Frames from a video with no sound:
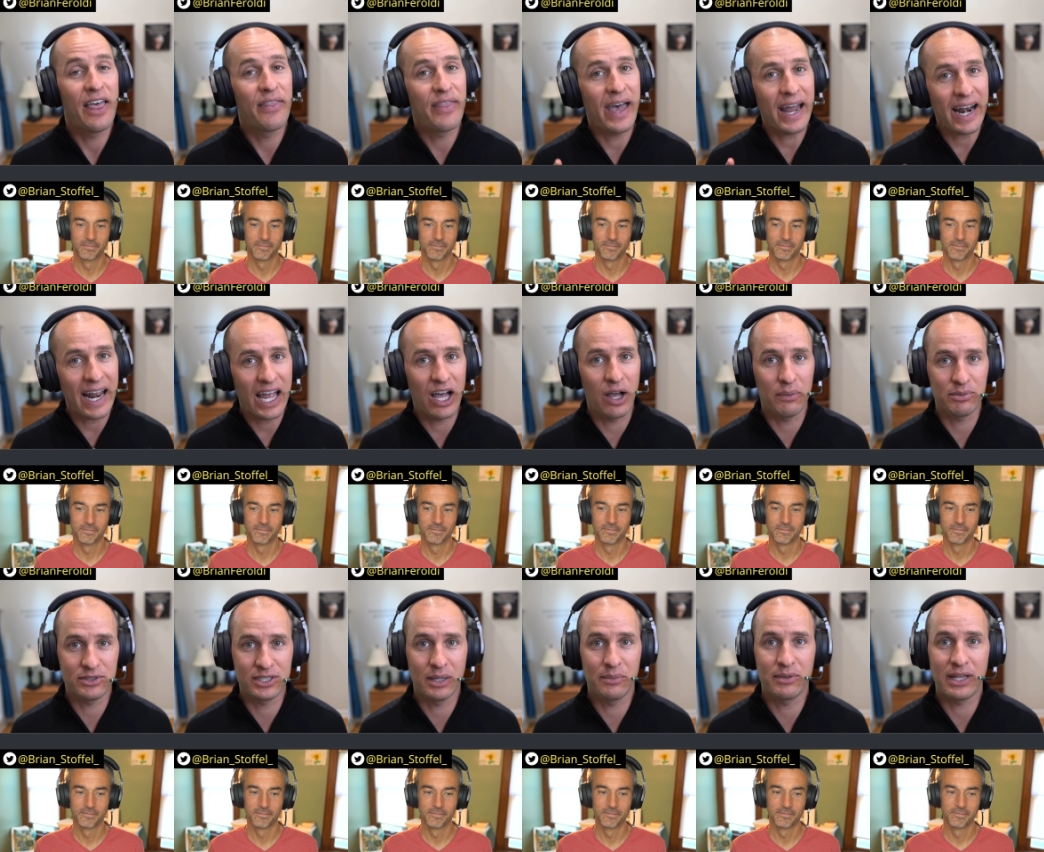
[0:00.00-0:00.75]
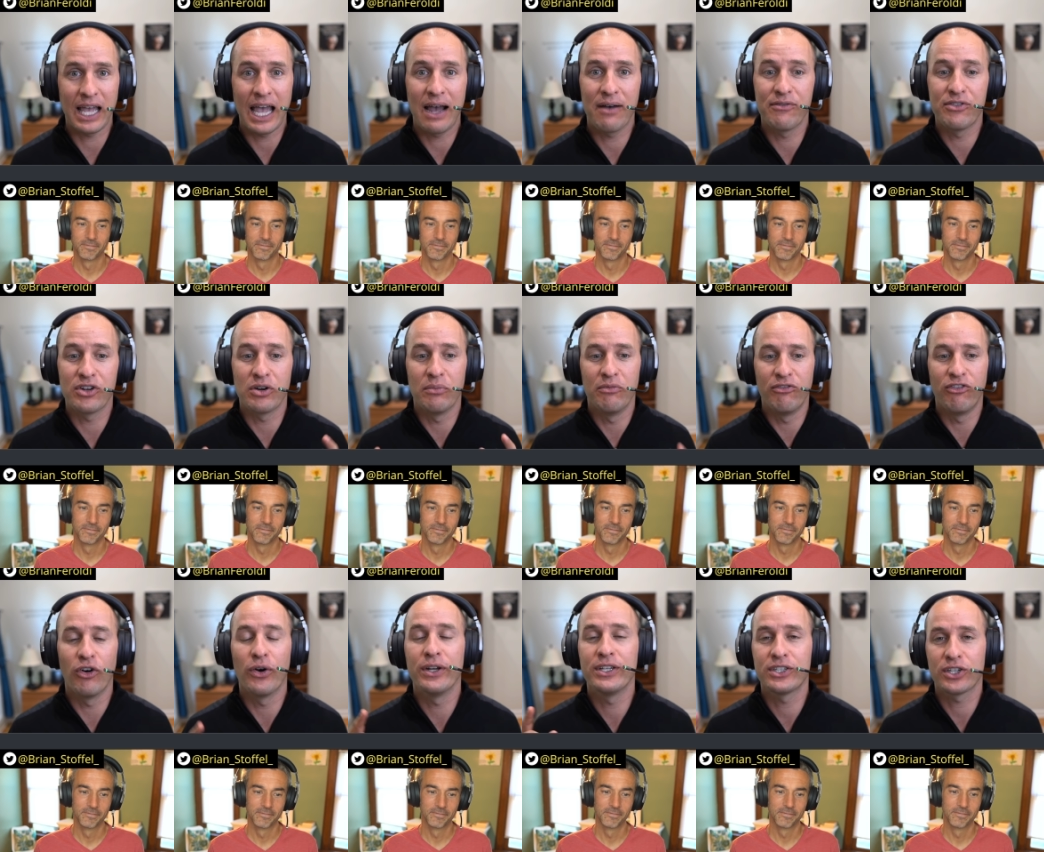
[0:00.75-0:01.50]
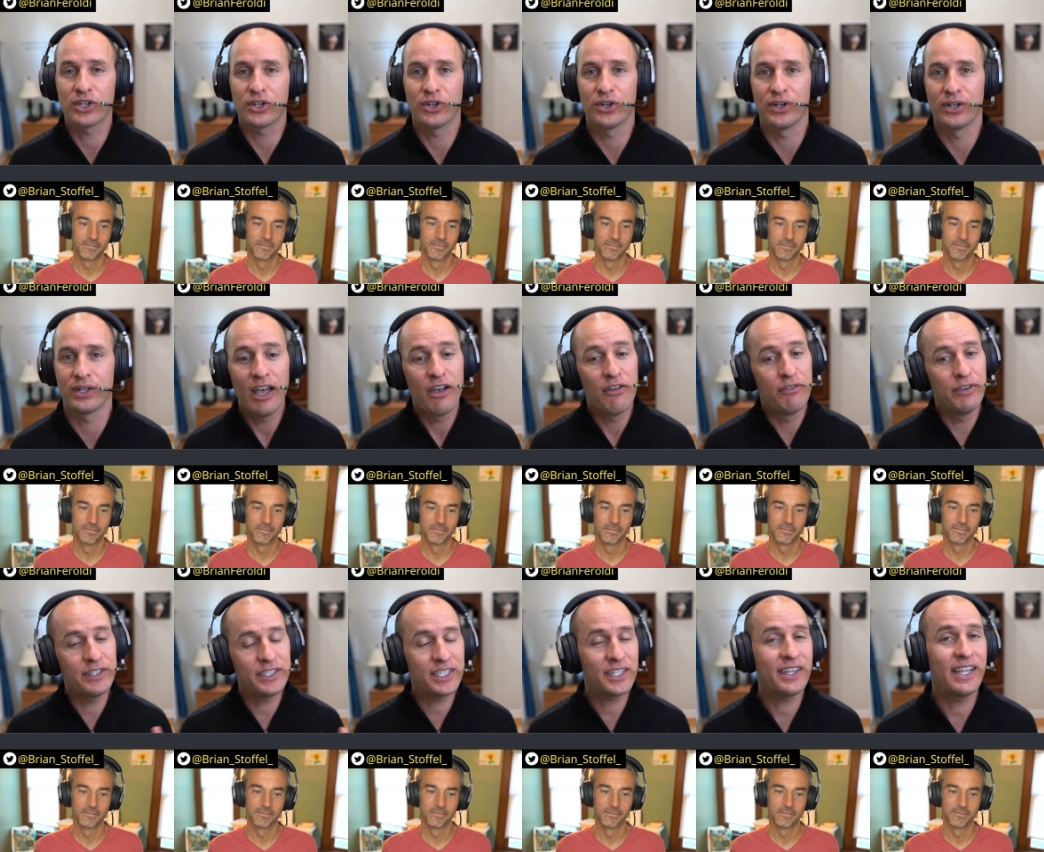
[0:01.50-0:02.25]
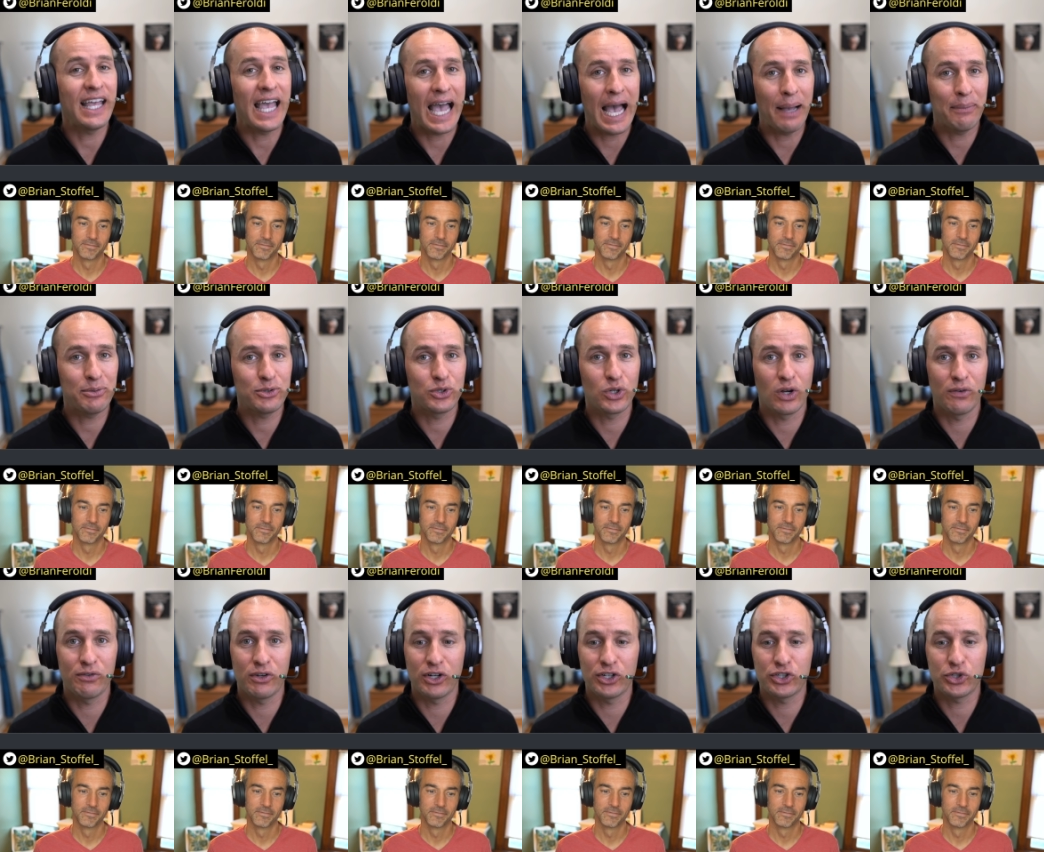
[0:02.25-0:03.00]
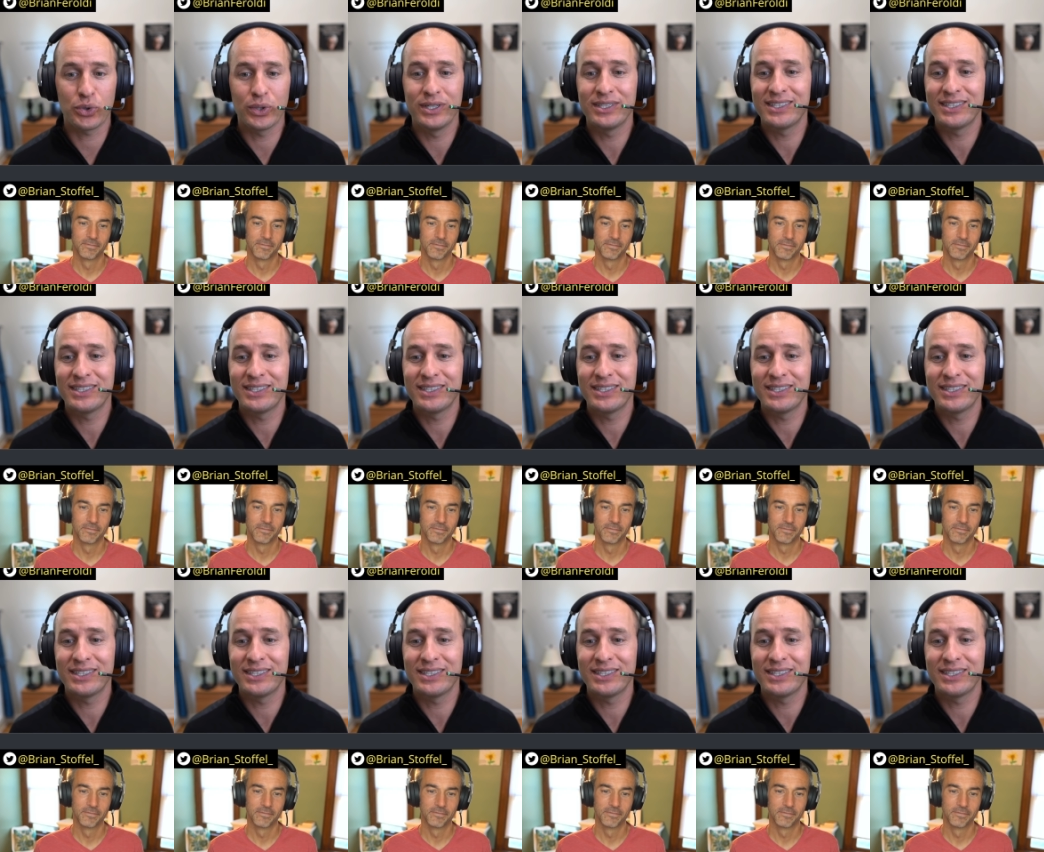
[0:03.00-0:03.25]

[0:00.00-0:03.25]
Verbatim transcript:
Speaker 1: That helps them to have their voice heard. Visit the app store of your choice